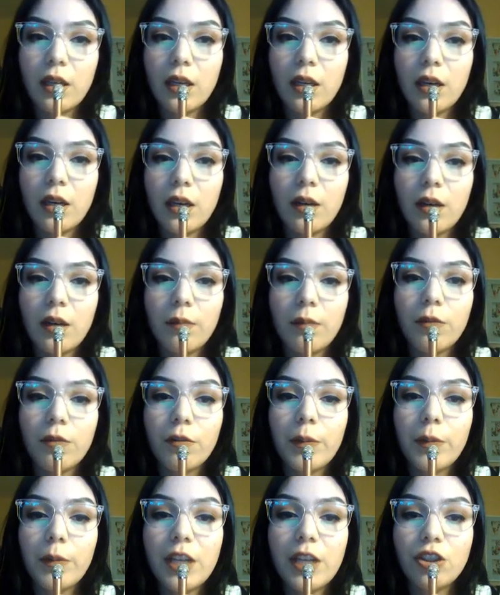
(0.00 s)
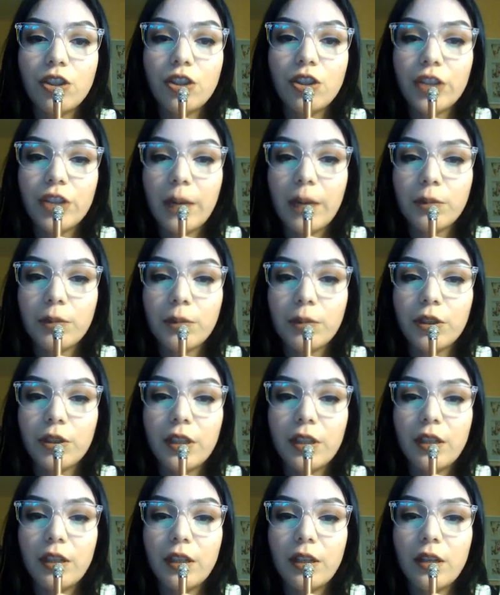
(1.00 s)
from each chapter
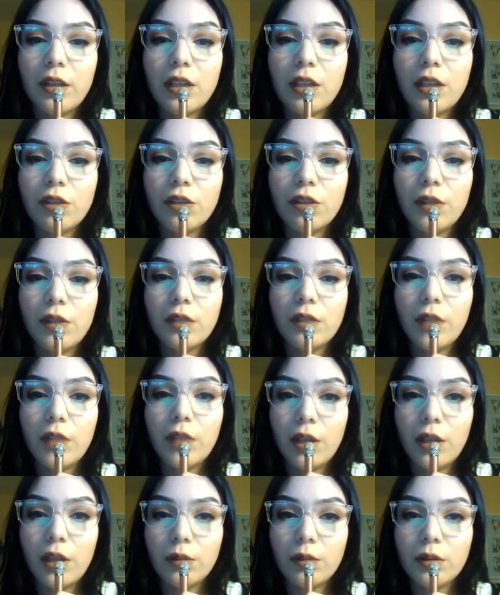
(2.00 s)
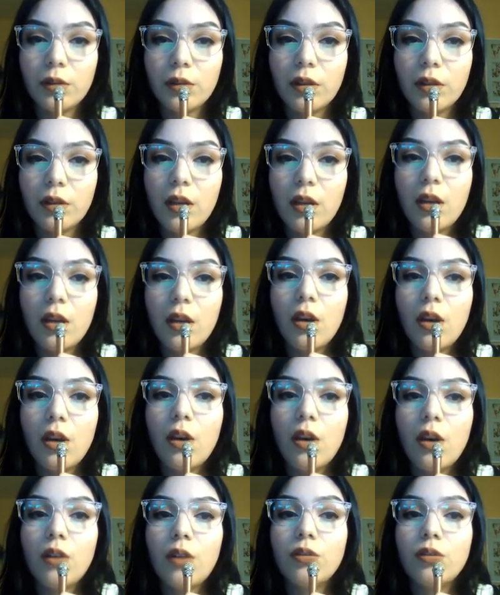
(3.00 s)
in each of these videos.
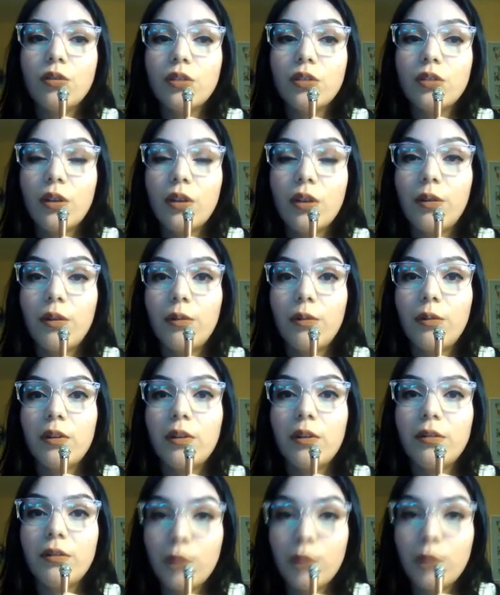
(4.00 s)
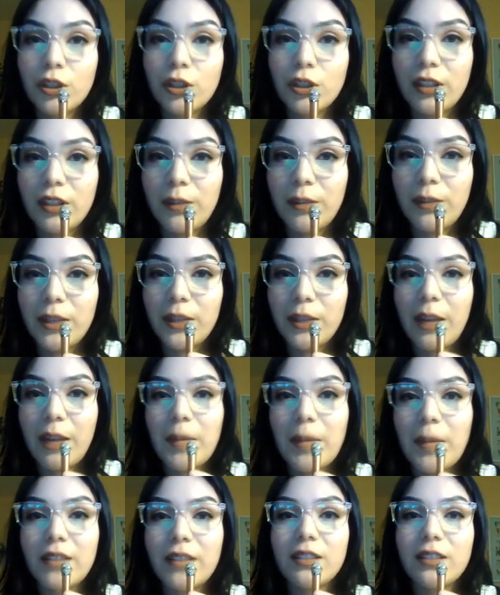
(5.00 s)
So unfortunately, what that means